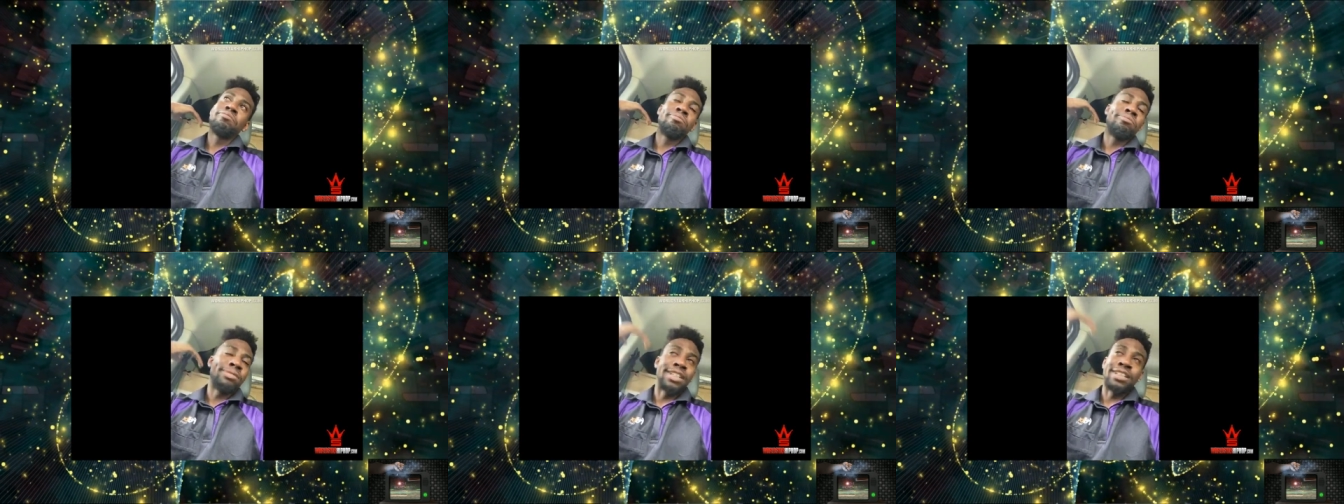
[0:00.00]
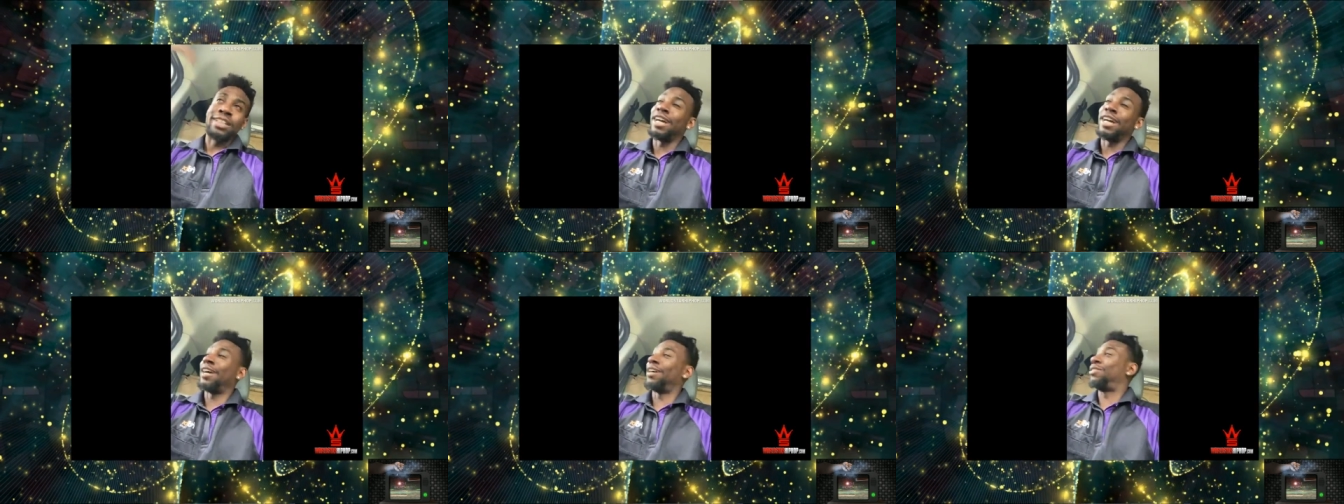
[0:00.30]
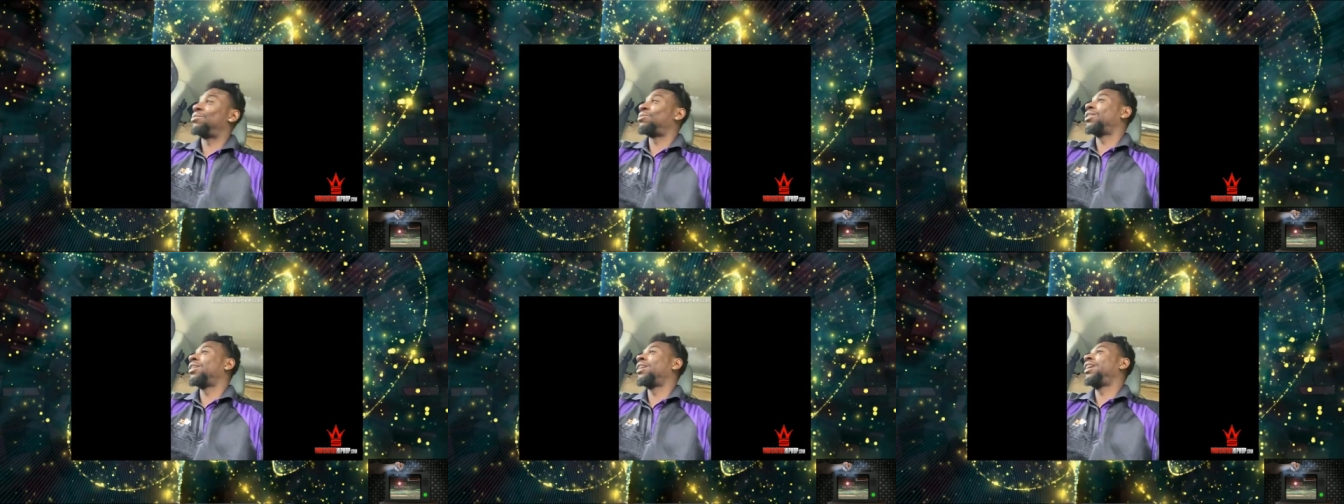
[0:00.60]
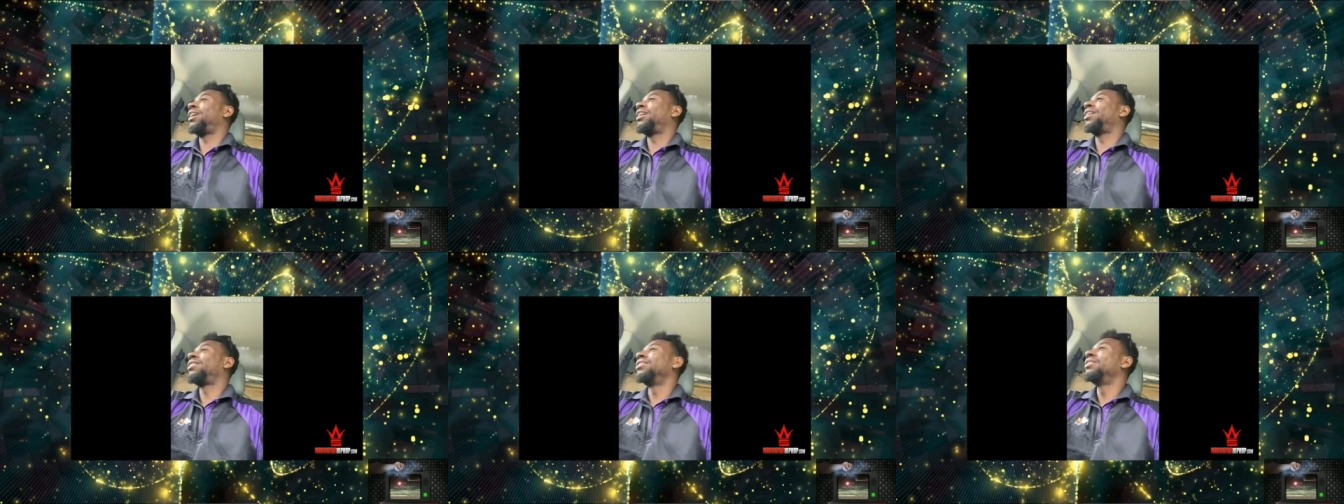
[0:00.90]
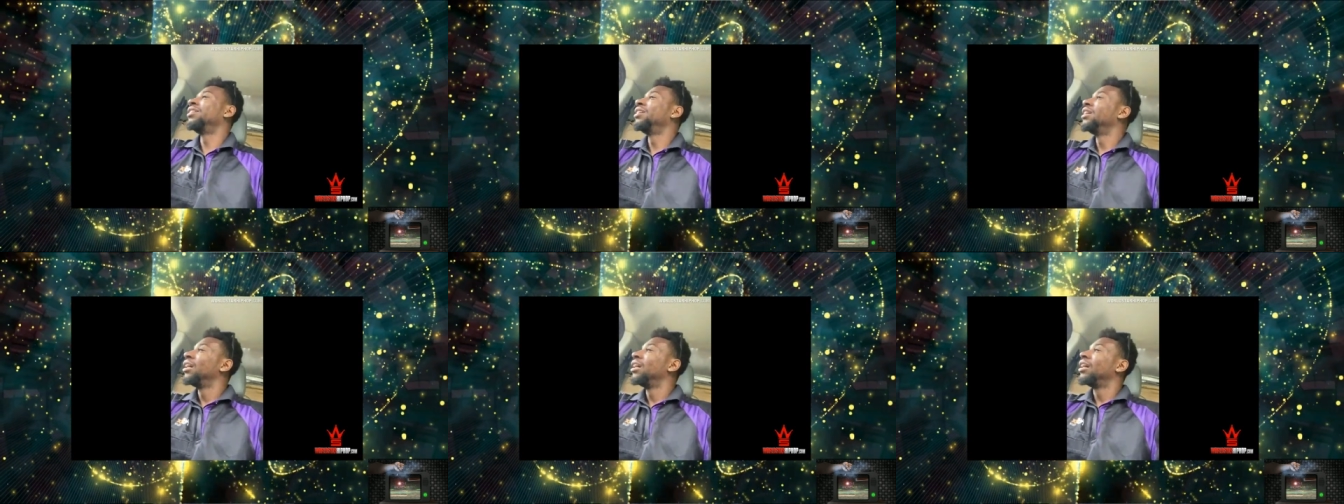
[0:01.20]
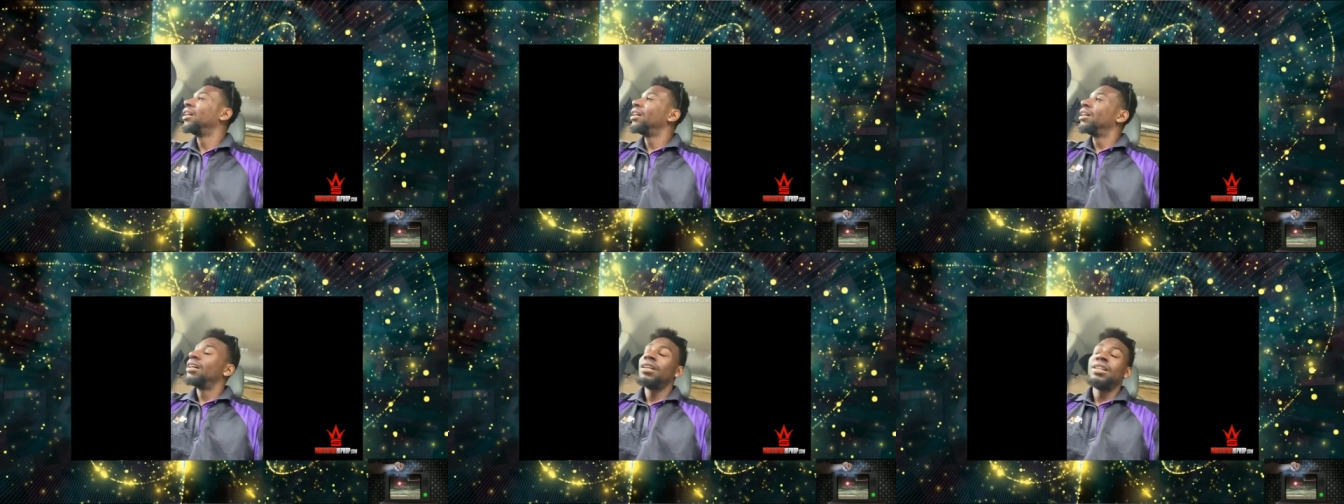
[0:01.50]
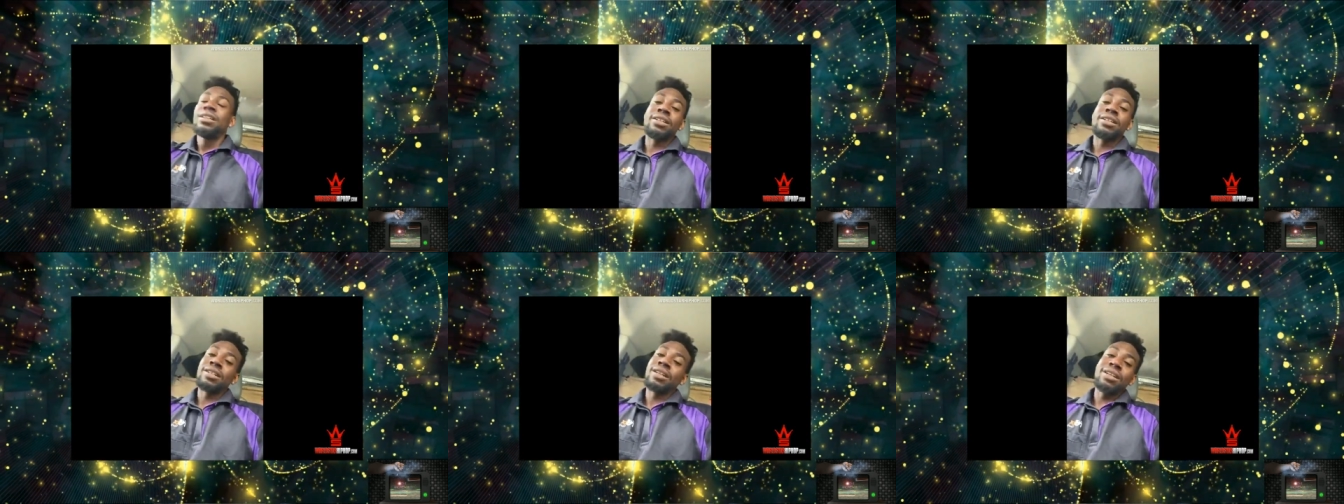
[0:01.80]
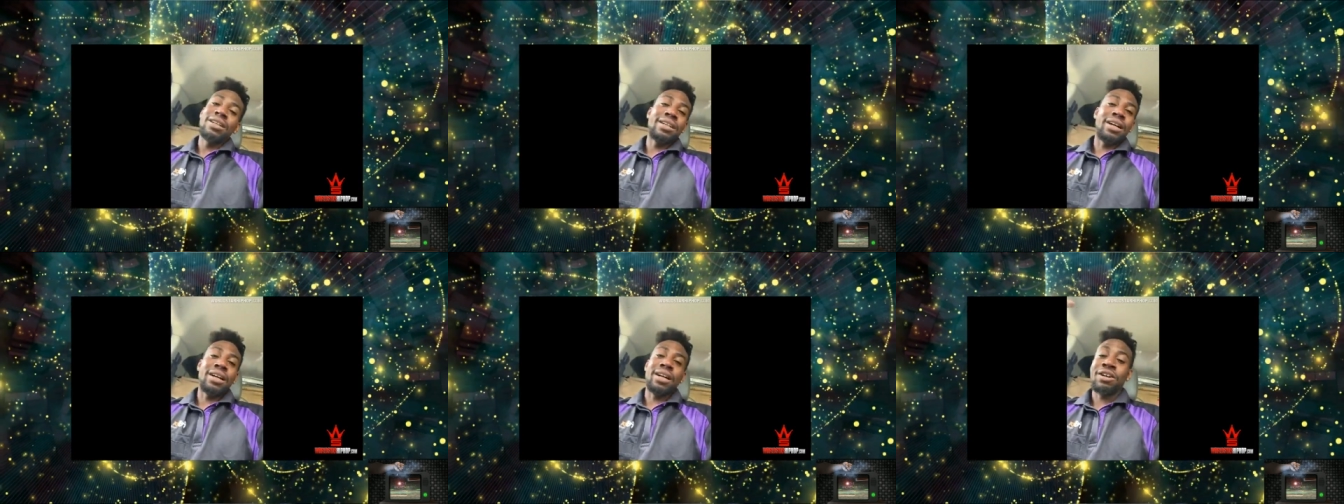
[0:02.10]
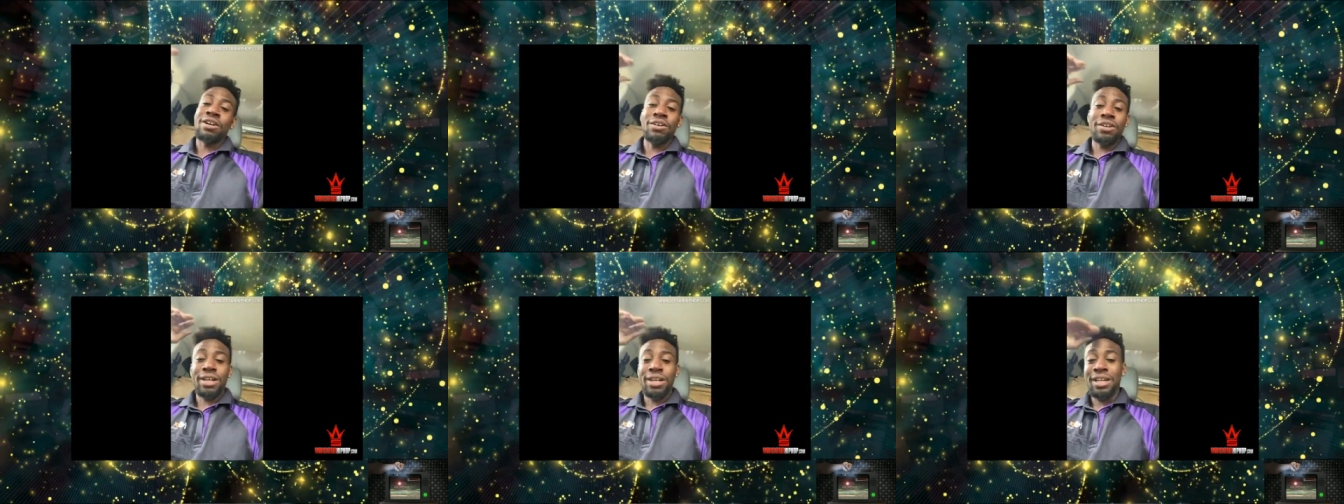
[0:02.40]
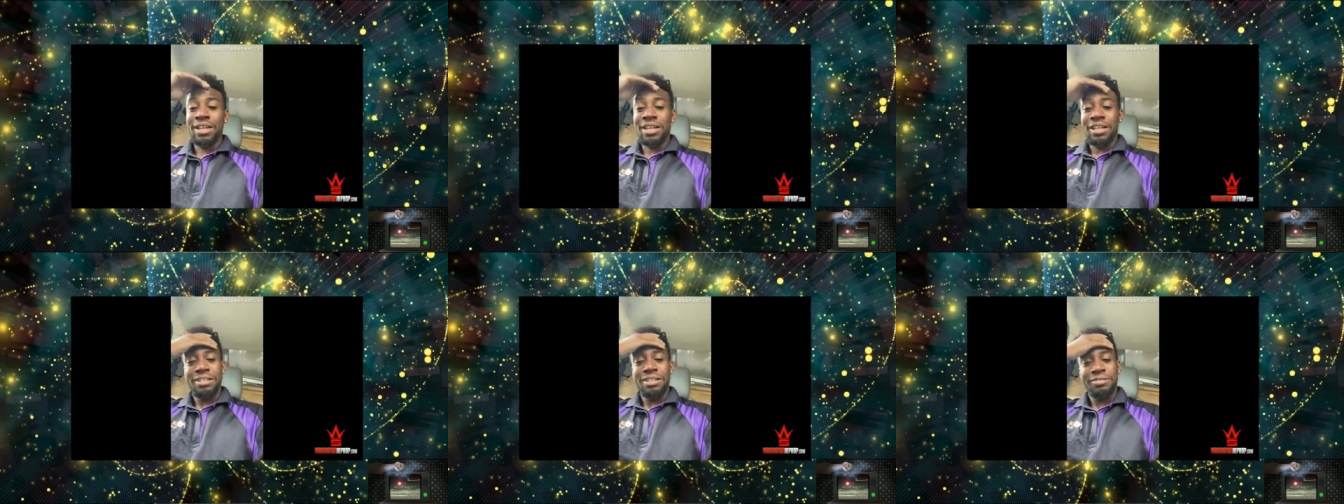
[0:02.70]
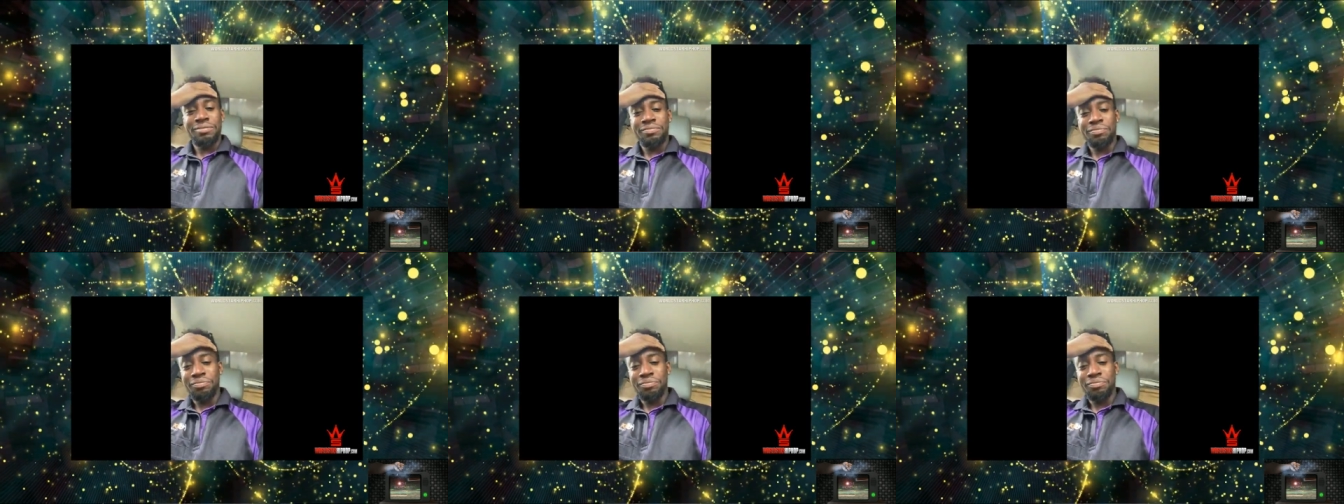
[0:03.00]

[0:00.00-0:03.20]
My dad's white. I don't get it.